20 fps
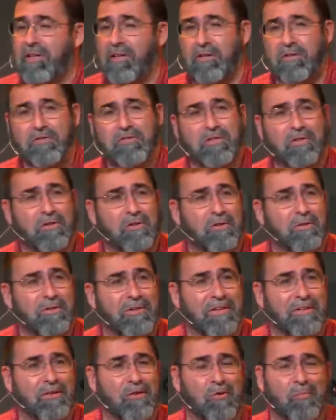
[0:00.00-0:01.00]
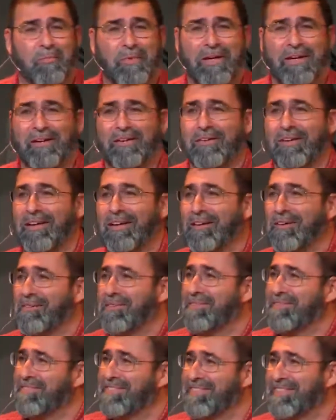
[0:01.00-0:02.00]
years ago that don't matter
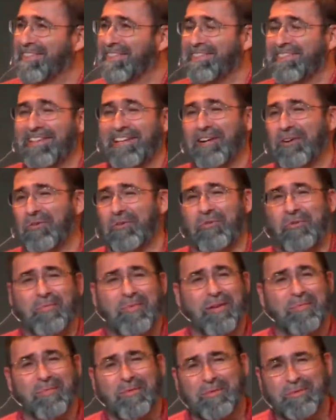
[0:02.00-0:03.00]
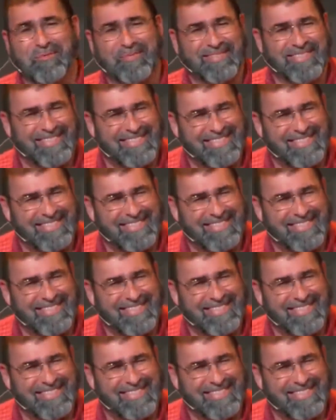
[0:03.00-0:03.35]
now because they don't remember them.